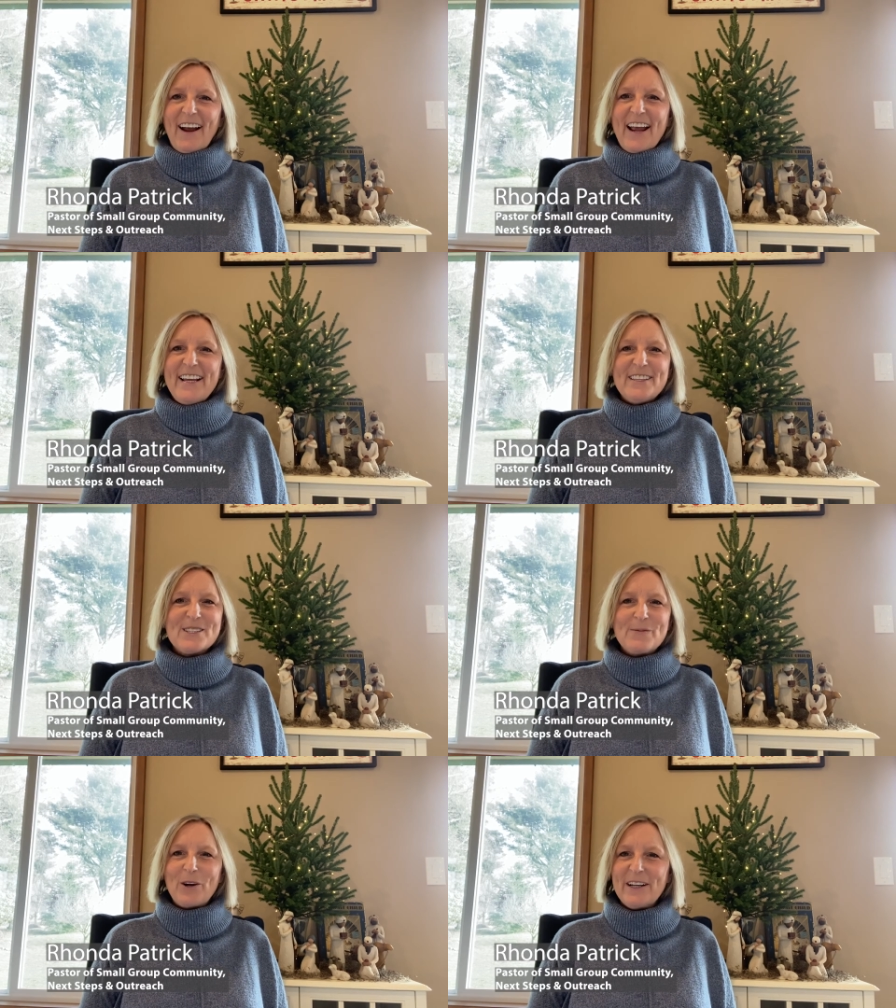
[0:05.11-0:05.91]
Hey,
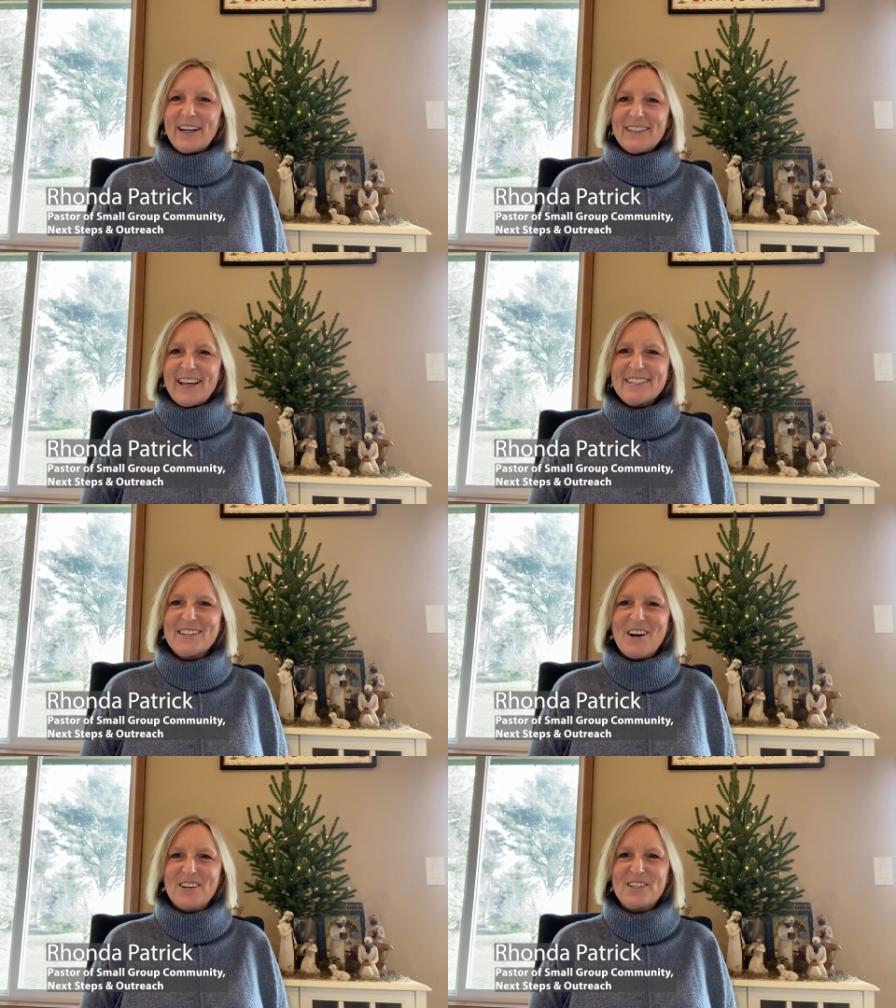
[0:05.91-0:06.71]
this morning I'd like to
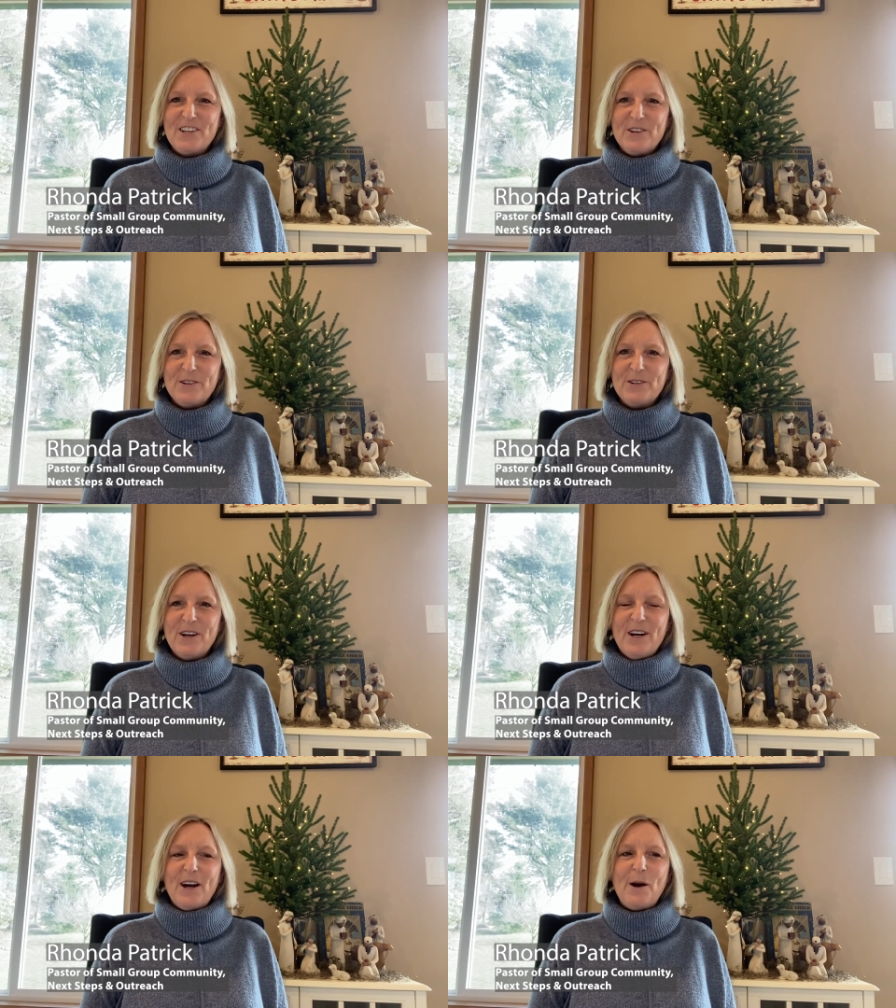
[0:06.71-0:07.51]
talk to
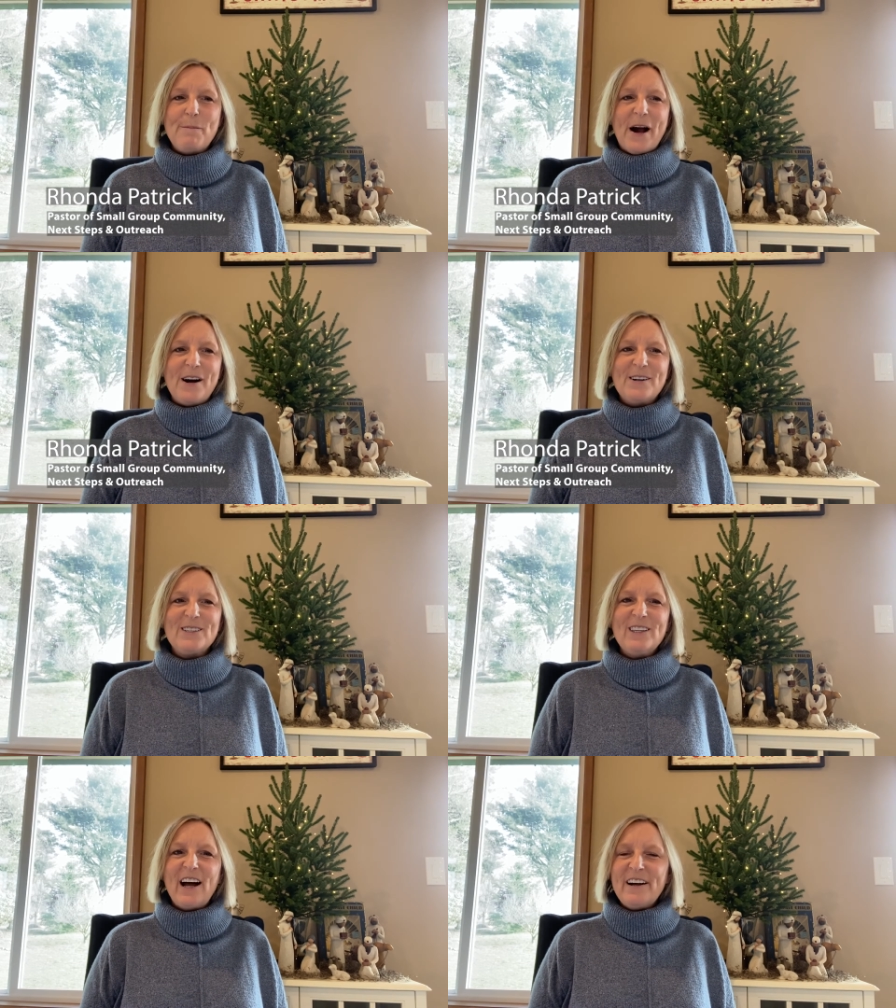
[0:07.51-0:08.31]
you
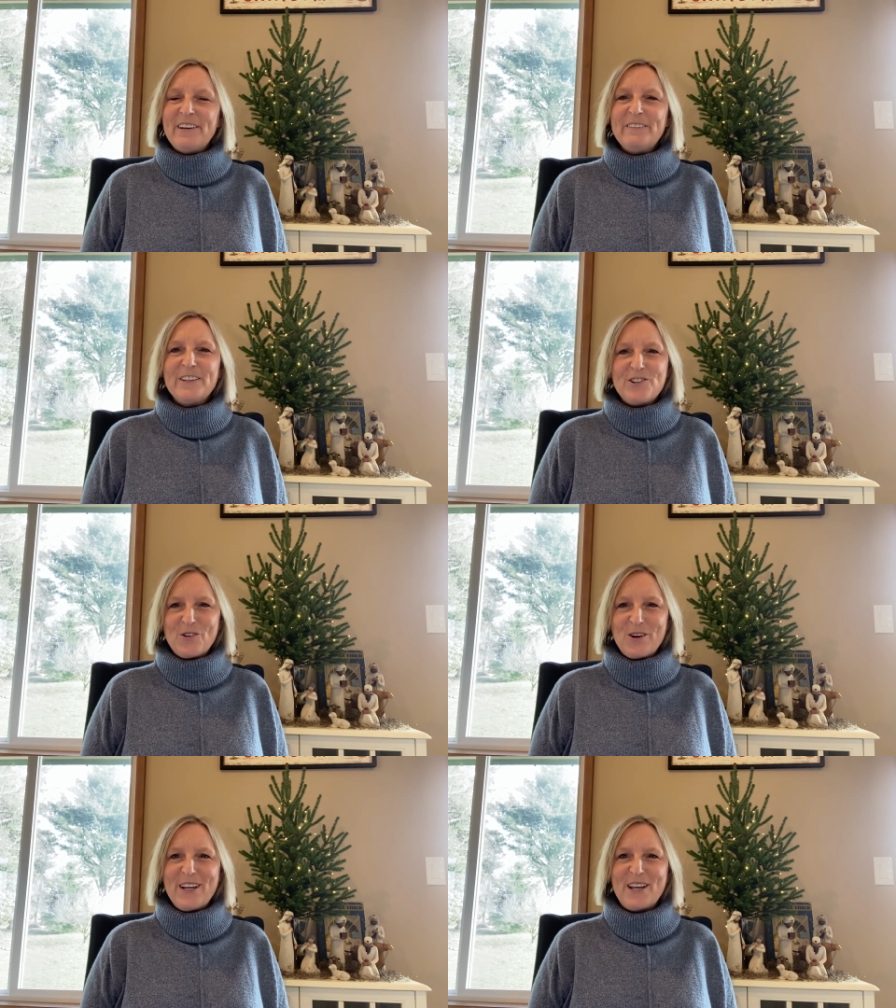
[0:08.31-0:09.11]
about love,
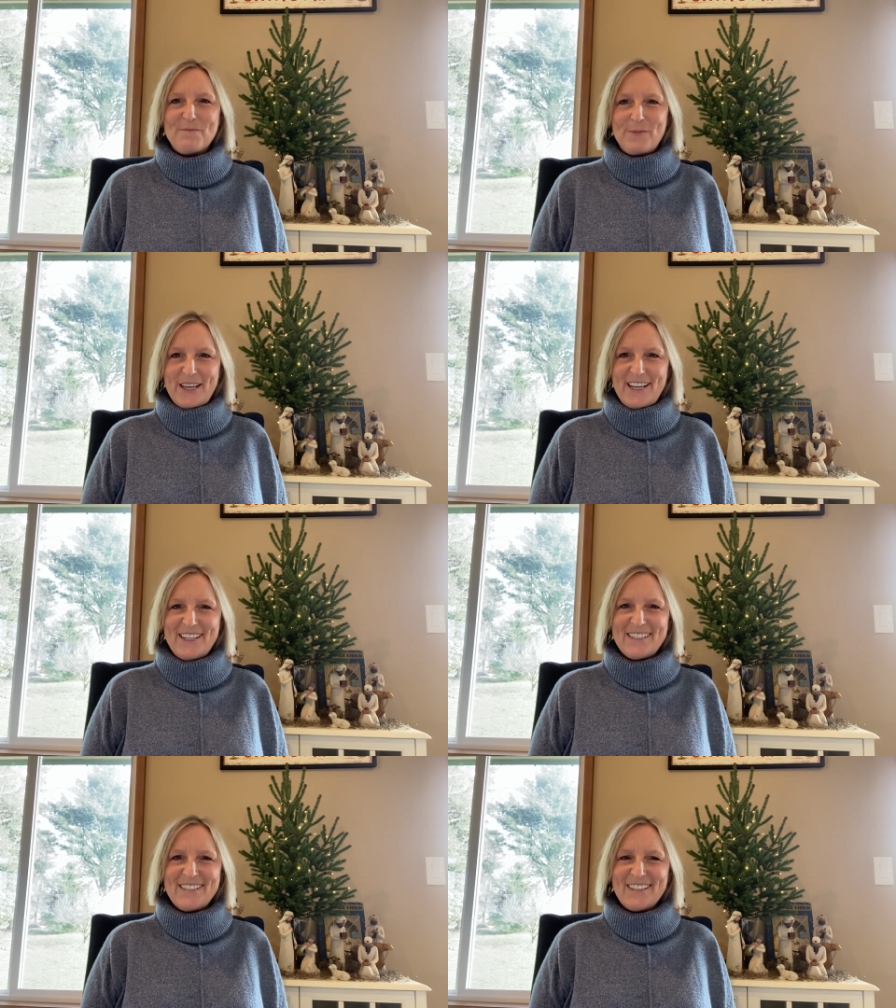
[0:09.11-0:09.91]
joy, and
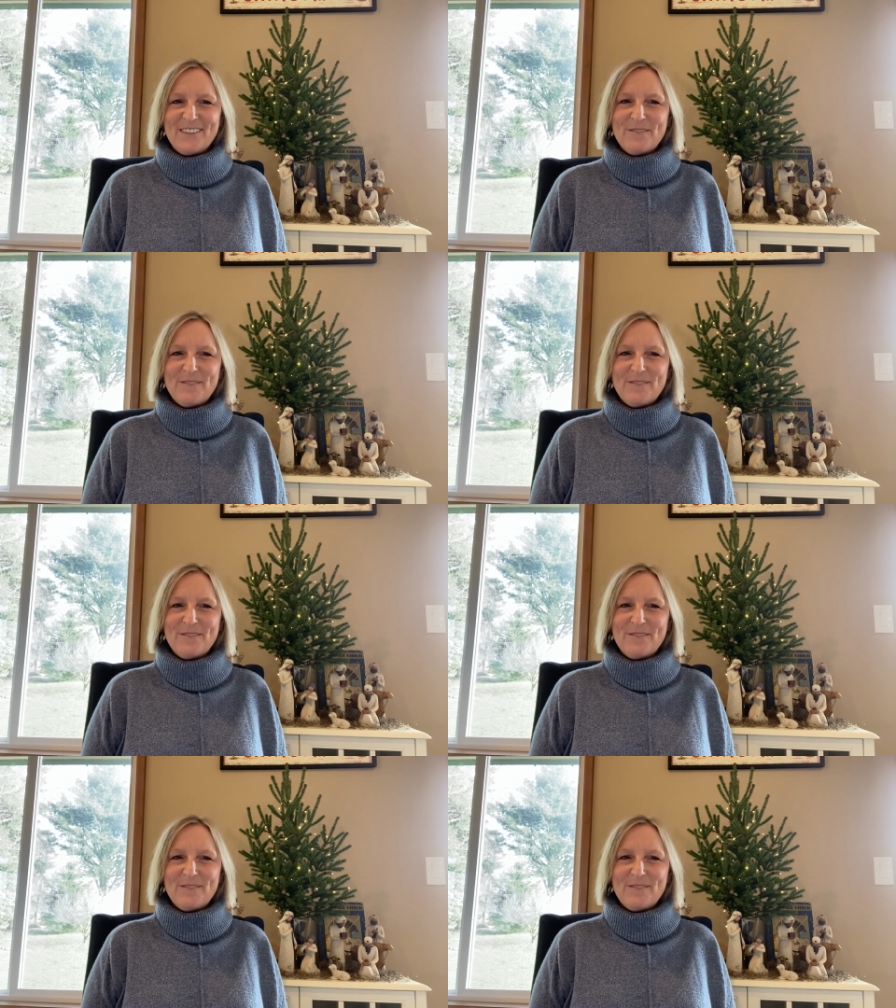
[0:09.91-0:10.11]
peace.